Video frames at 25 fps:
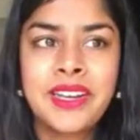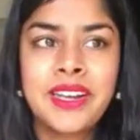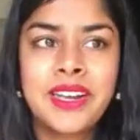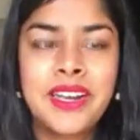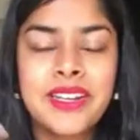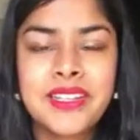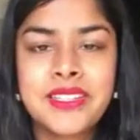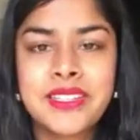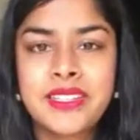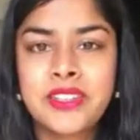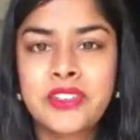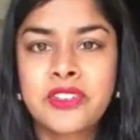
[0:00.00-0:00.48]

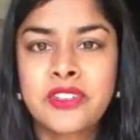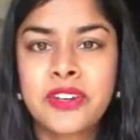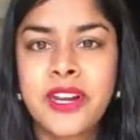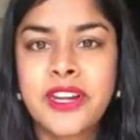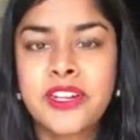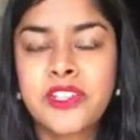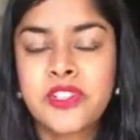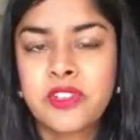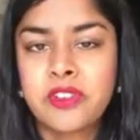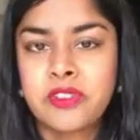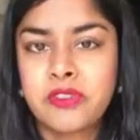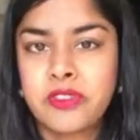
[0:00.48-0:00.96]
is a
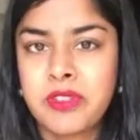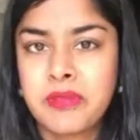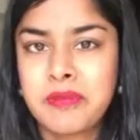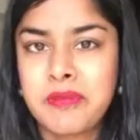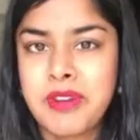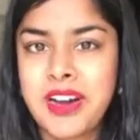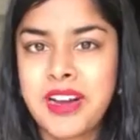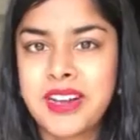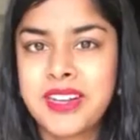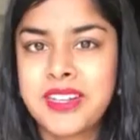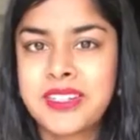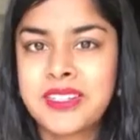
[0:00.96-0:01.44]
creation of the
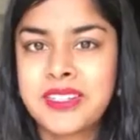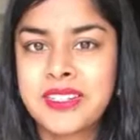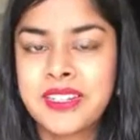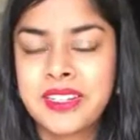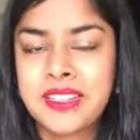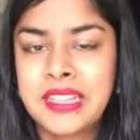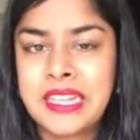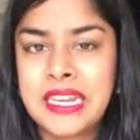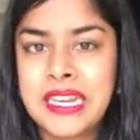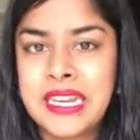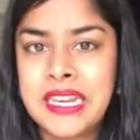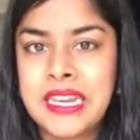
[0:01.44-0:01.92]
mind
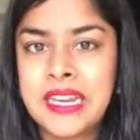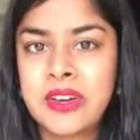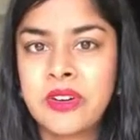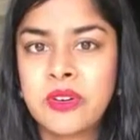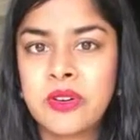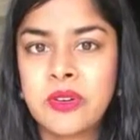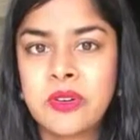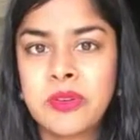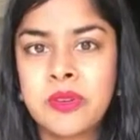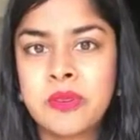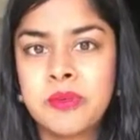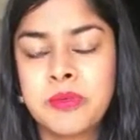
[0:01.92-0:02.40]
and the
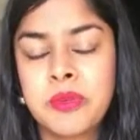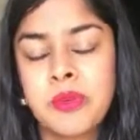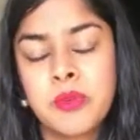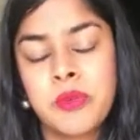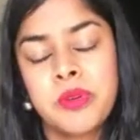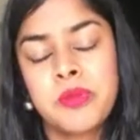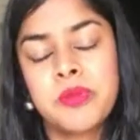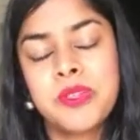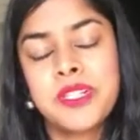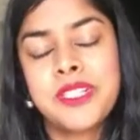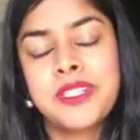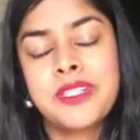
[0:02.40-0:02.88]
ego. But
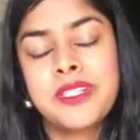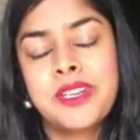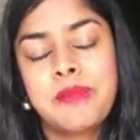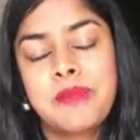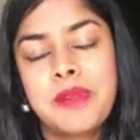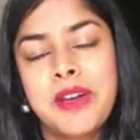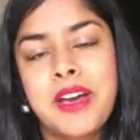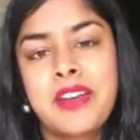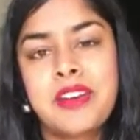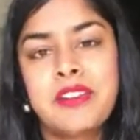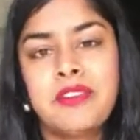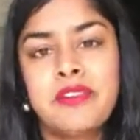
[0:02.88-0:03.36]
when we step
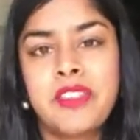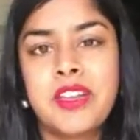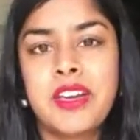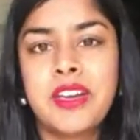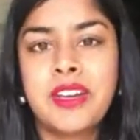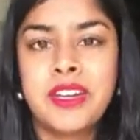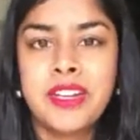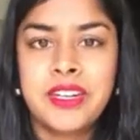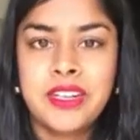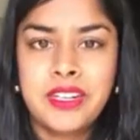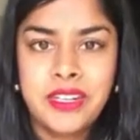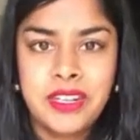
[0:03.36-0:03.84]
out of
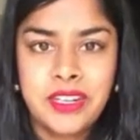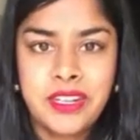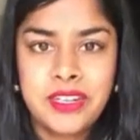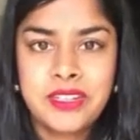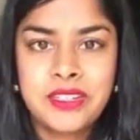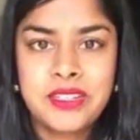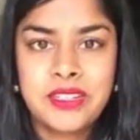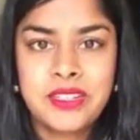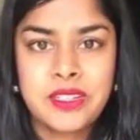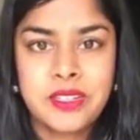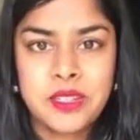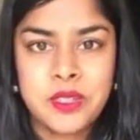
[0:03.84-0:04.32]
that and
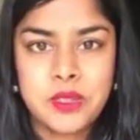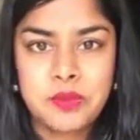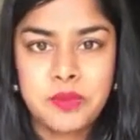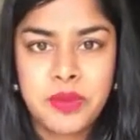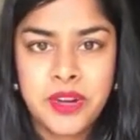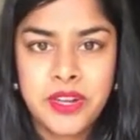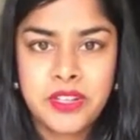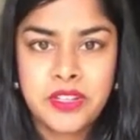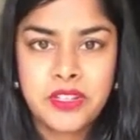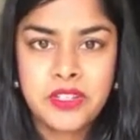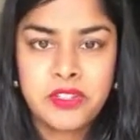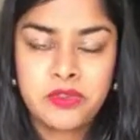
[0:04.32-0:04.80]
into the
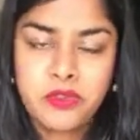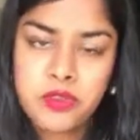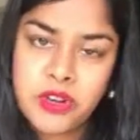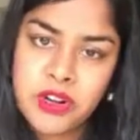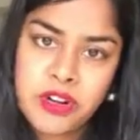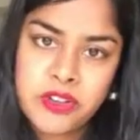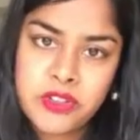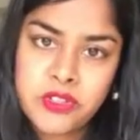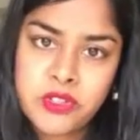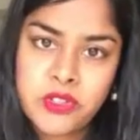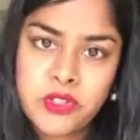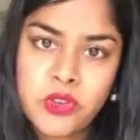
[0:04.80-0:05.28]
space of where
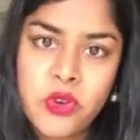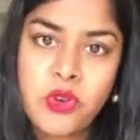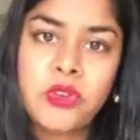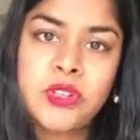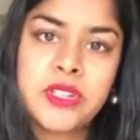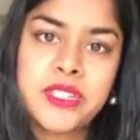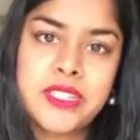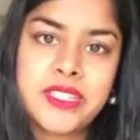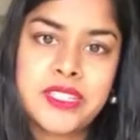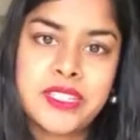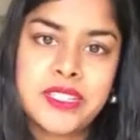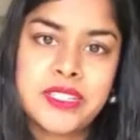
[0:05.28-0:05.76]
our soul
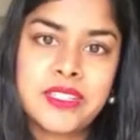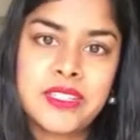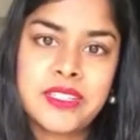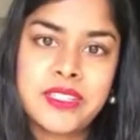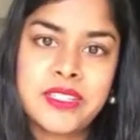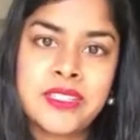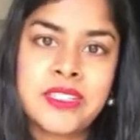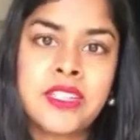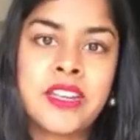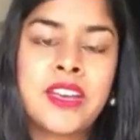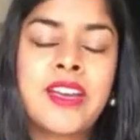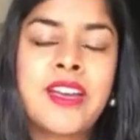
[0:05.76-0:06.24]

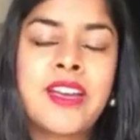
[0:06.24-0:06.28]
exists,